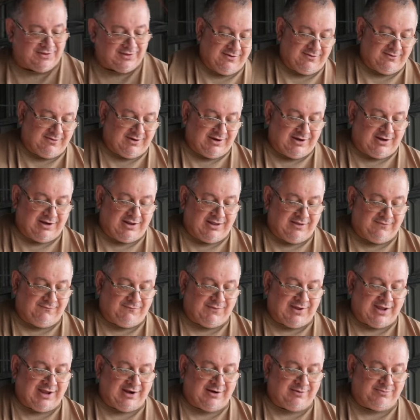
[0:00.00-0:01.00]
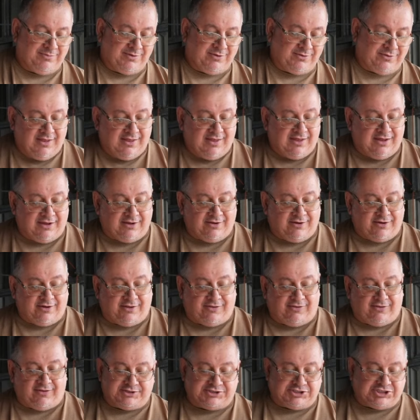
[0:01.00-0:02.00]
Readily available. They
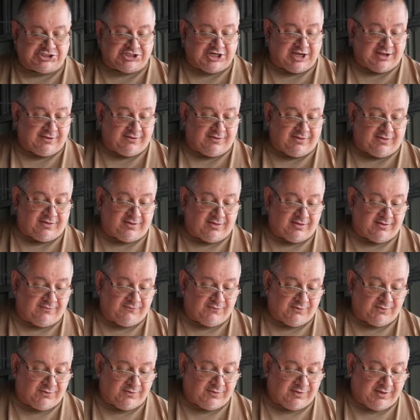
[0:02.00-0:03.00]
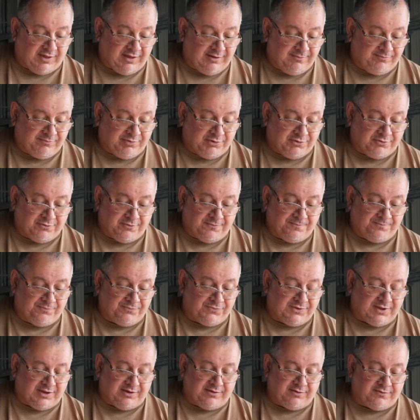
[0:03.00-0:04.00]
got the shunts, for example.
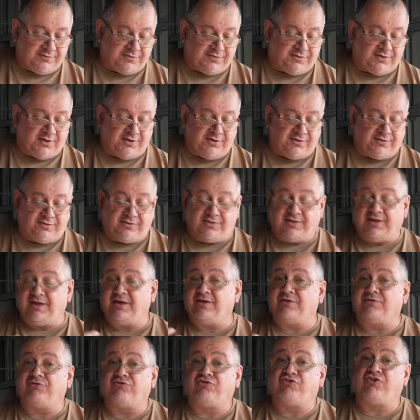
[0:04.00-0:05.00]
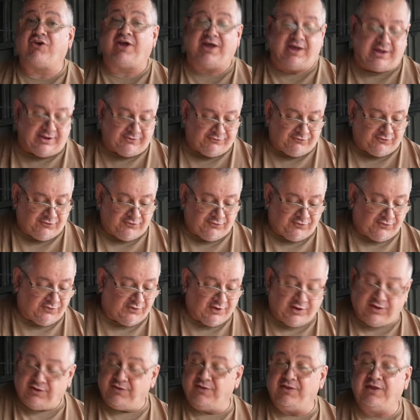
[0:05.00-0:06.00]
They also sell chargers,
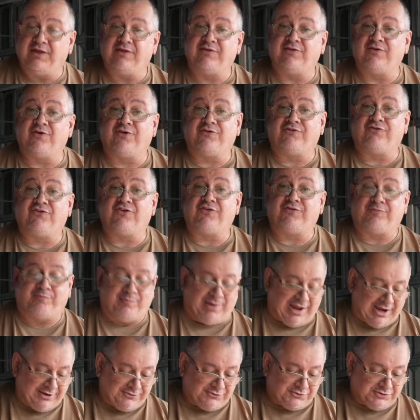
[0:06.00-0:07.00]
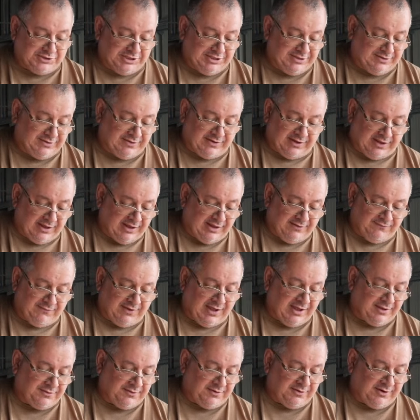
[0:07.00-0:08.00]
so they're not just batteries, they have
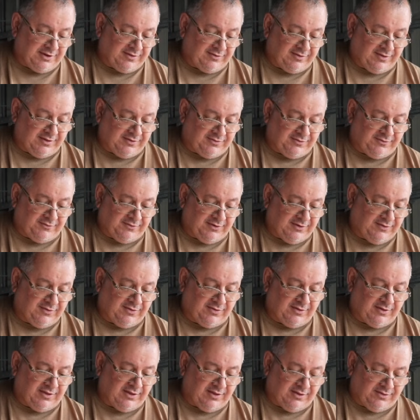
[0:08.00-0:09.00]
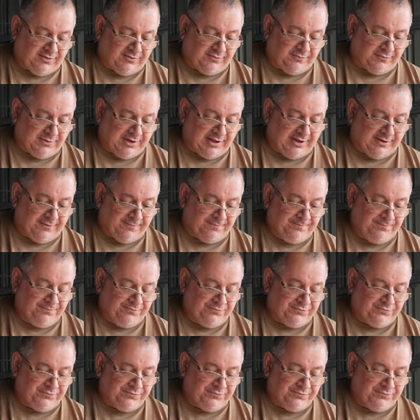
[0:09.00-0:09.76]
other accessories as well.